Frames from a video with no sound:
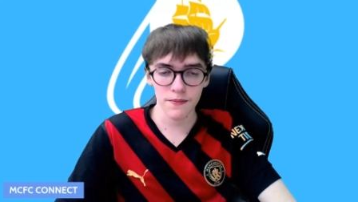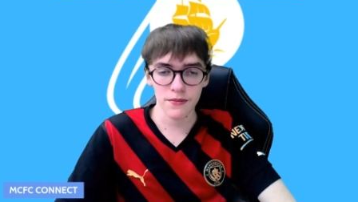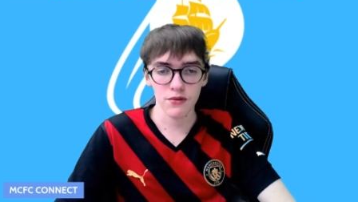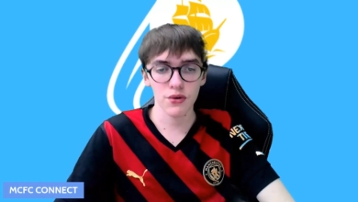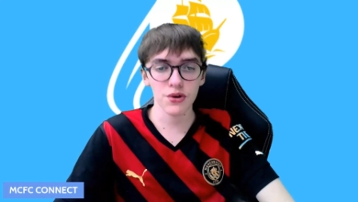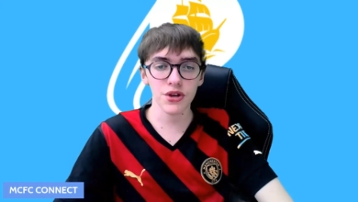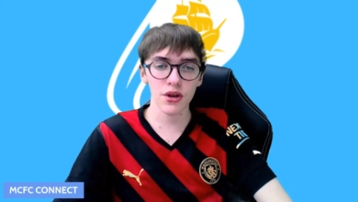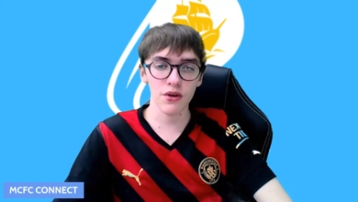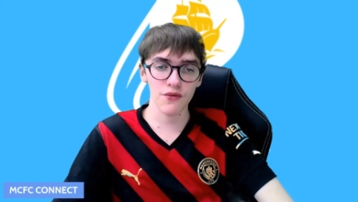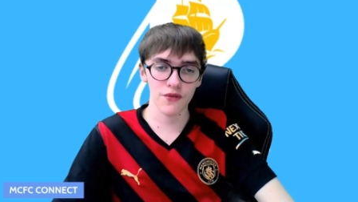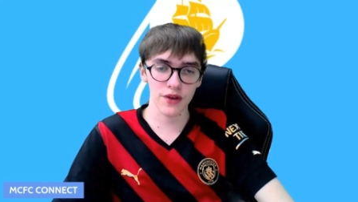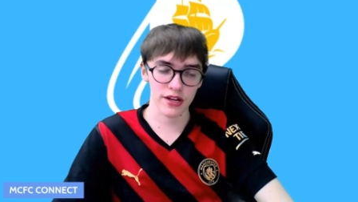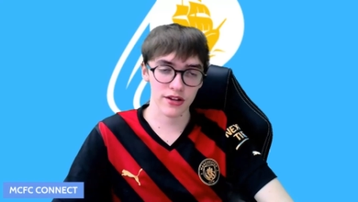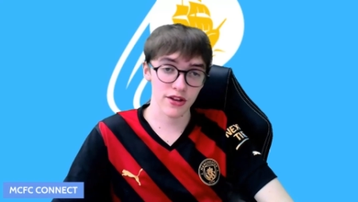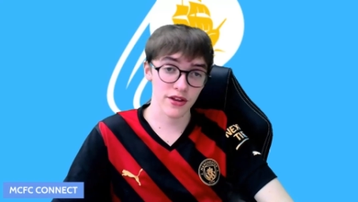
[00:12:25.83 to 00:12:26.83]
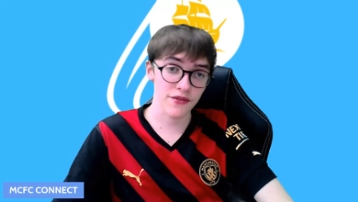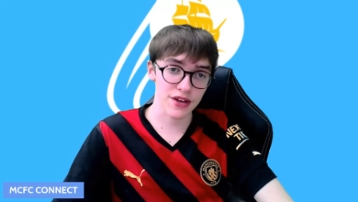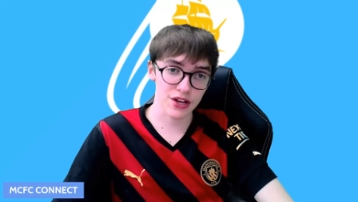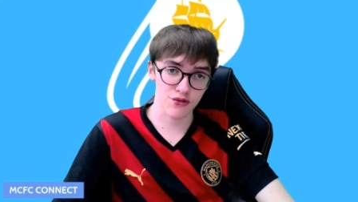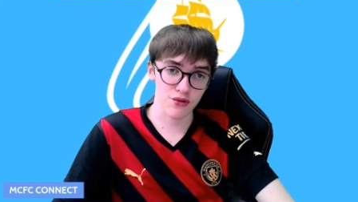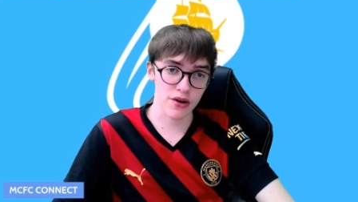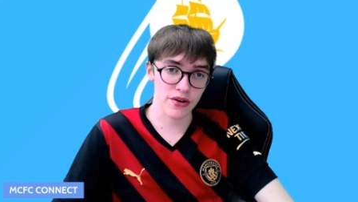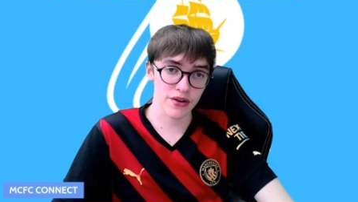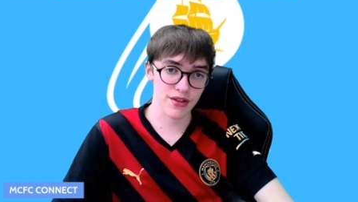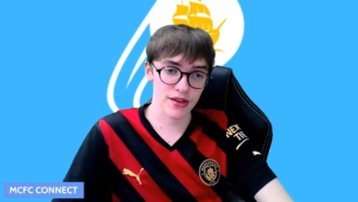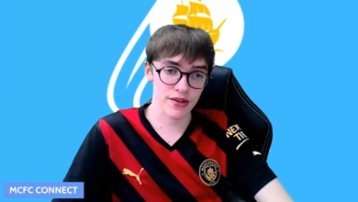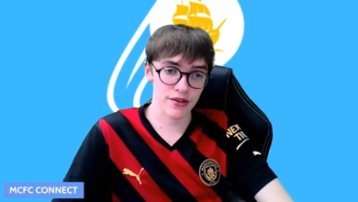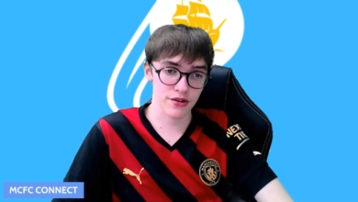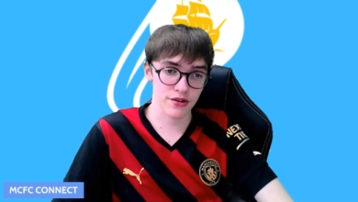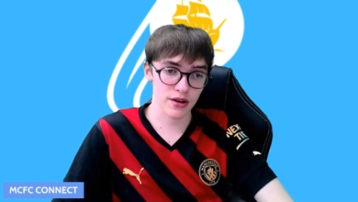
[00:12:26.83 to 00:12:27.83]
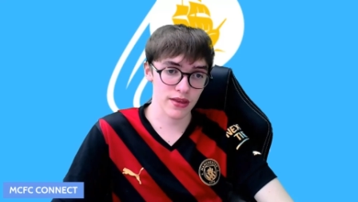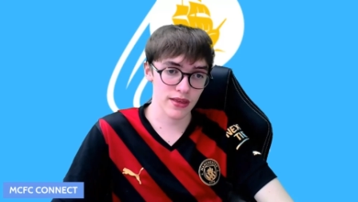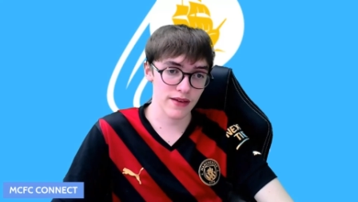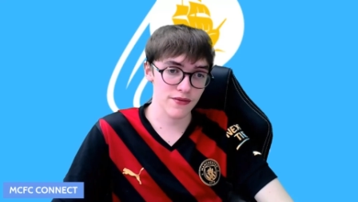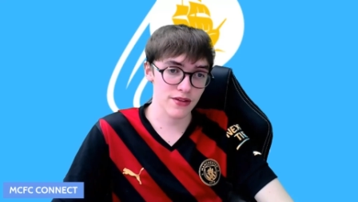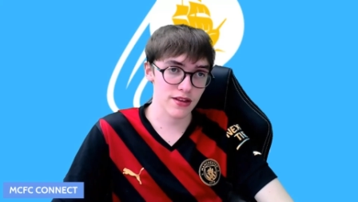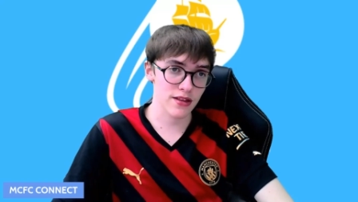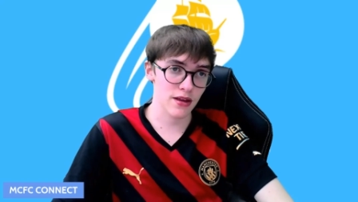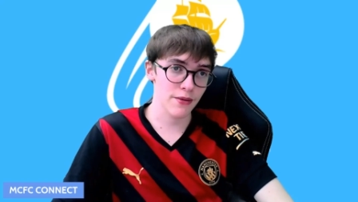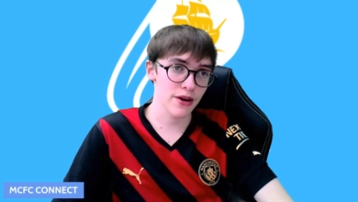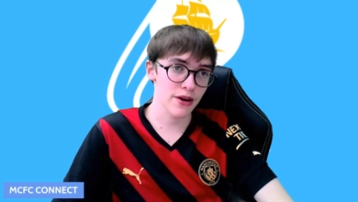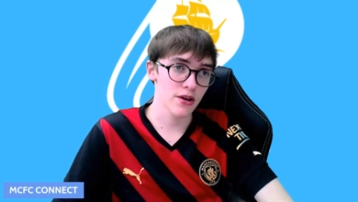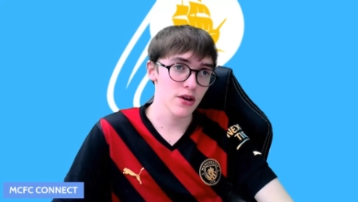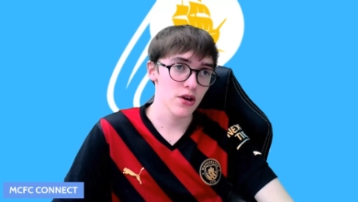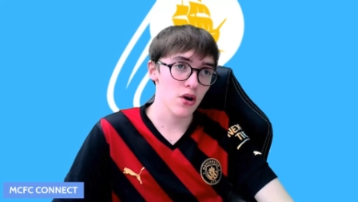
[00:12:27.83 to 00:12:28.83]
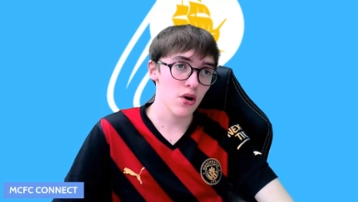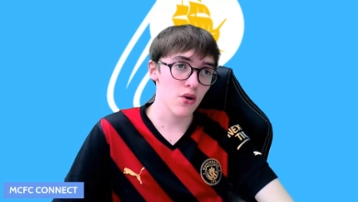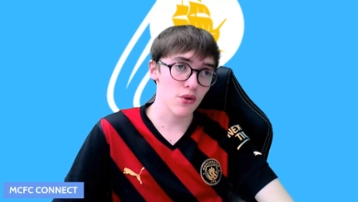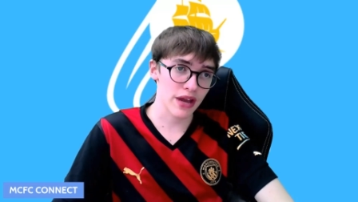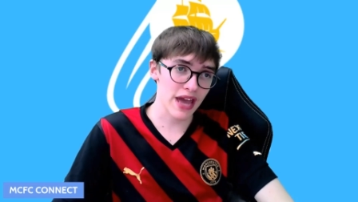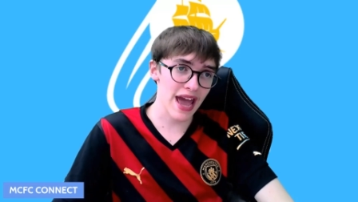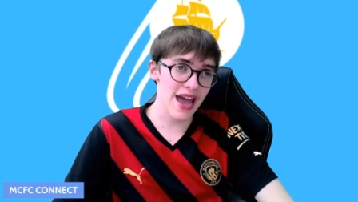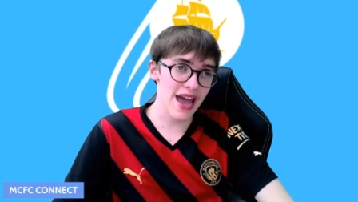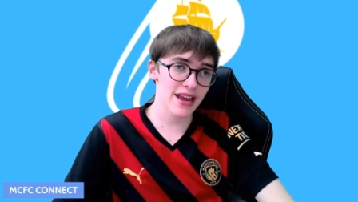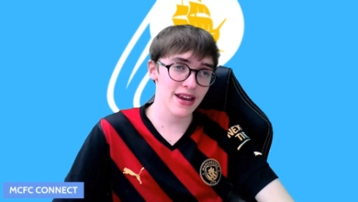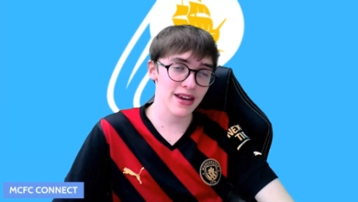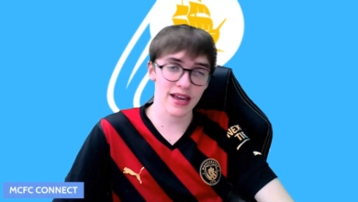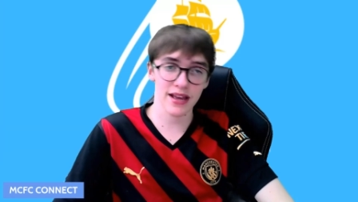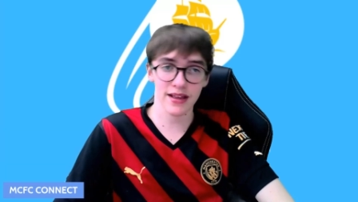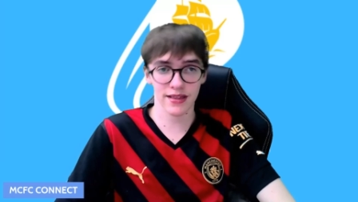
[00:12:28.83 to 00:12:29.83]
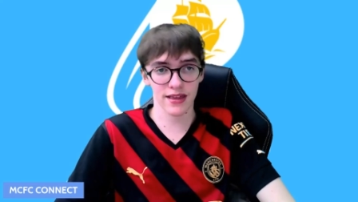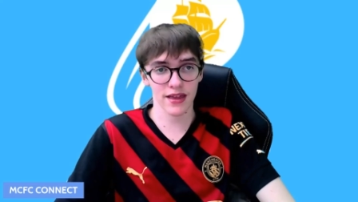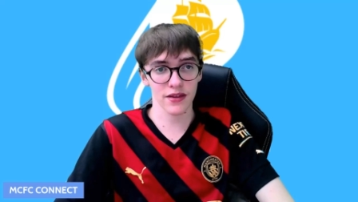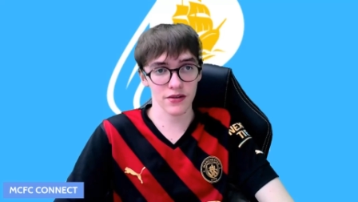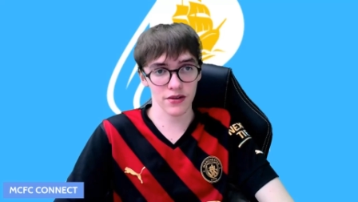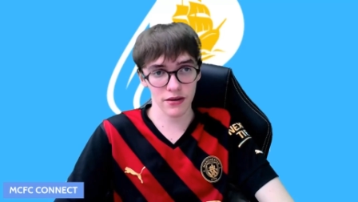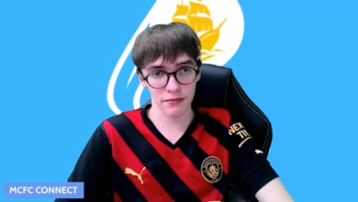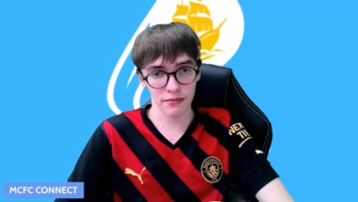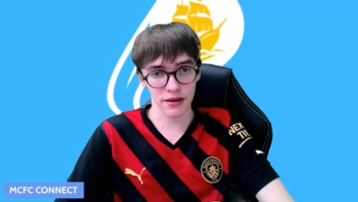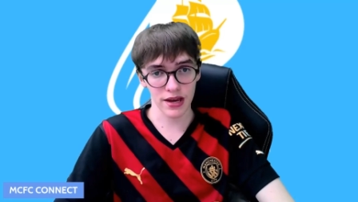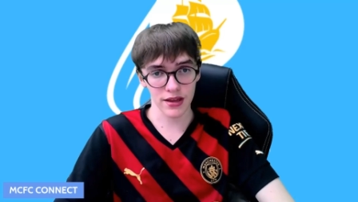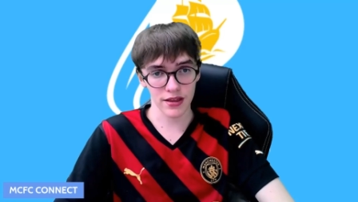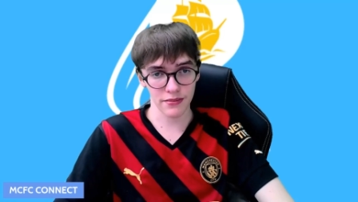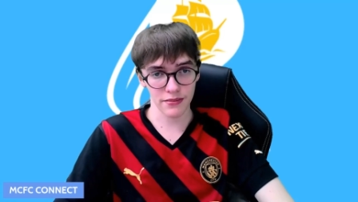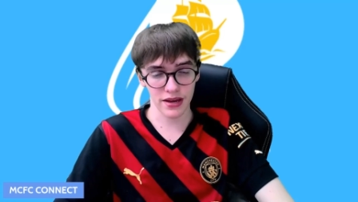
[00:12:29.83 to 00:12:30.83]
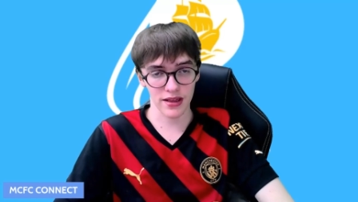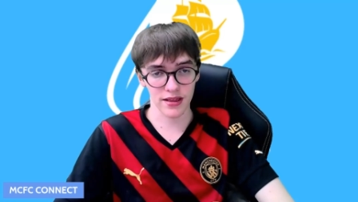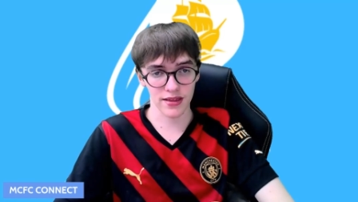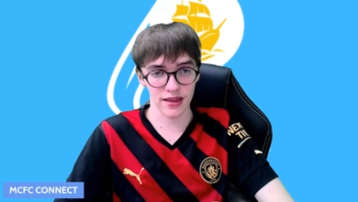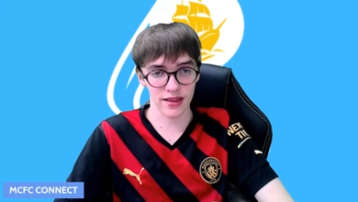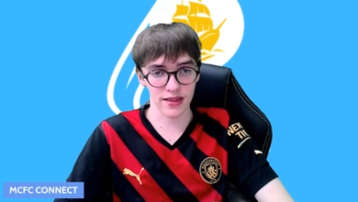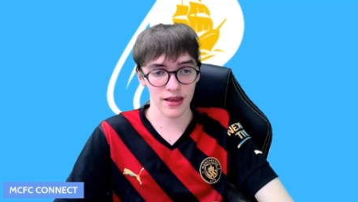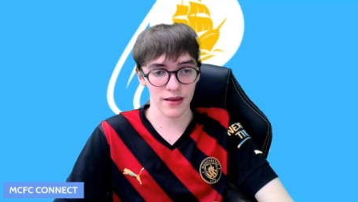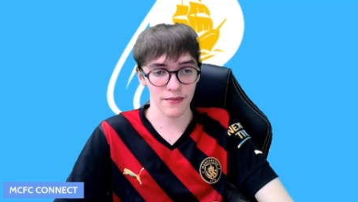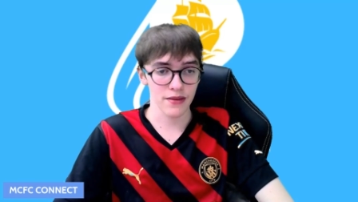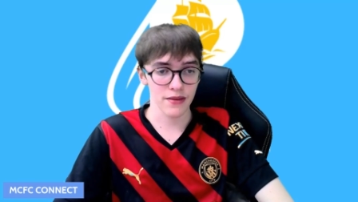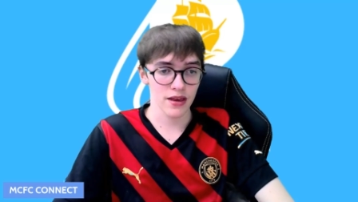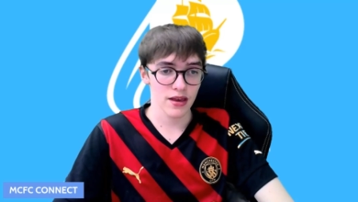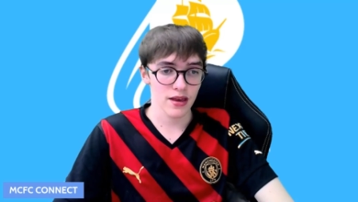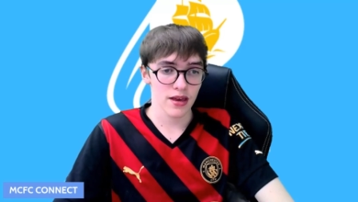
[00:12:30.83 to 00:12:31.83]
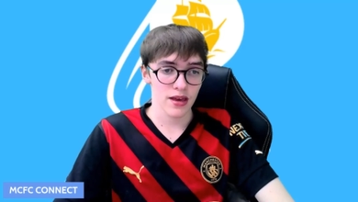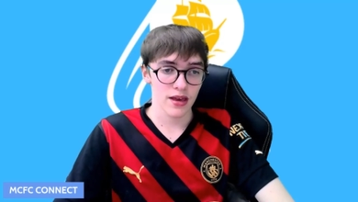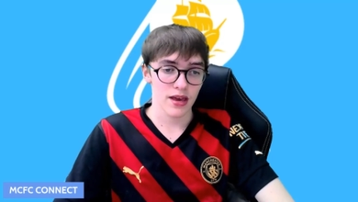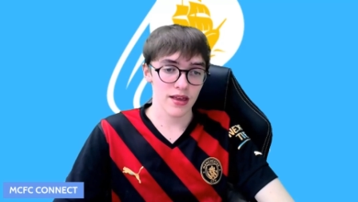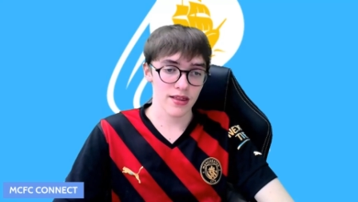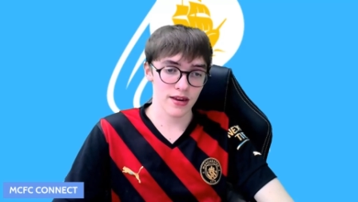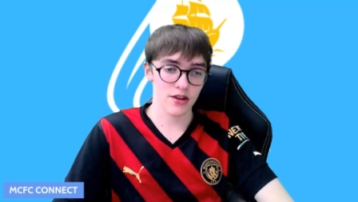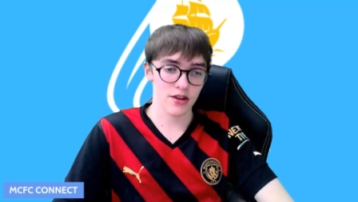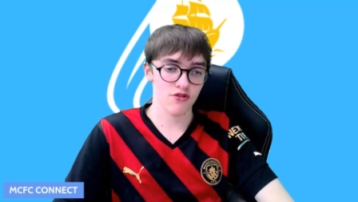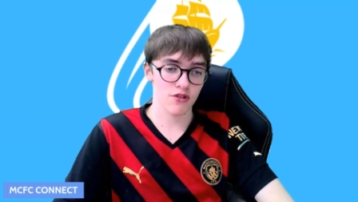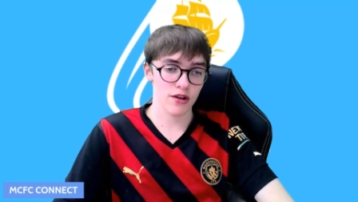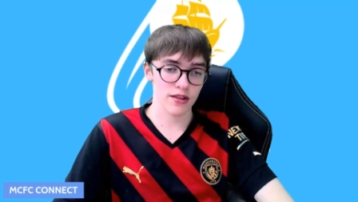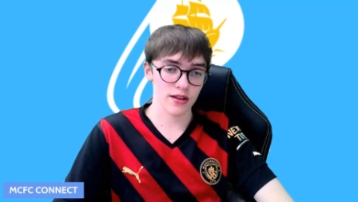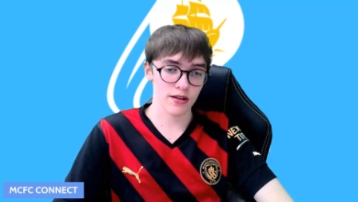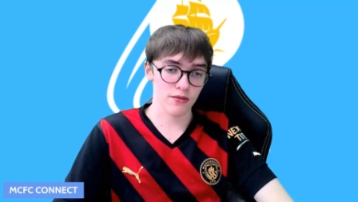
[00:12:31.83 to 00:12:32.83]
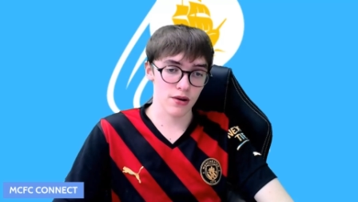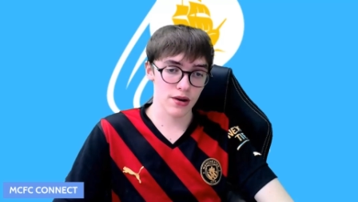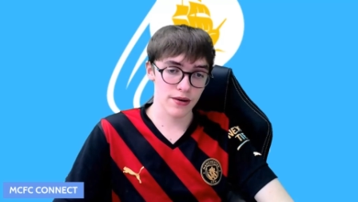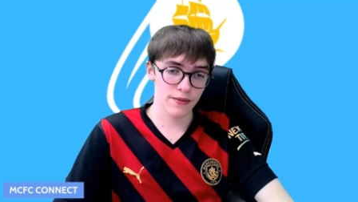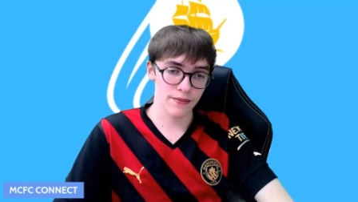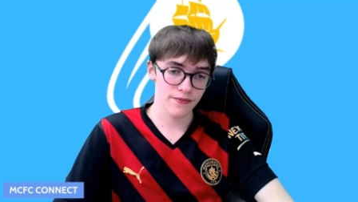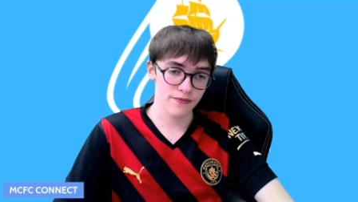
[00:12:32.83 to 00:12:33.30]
What do you think? Do you think Dracuto is going to leave in the summer, or can Cancelo come back to Man City? It's an interesting one.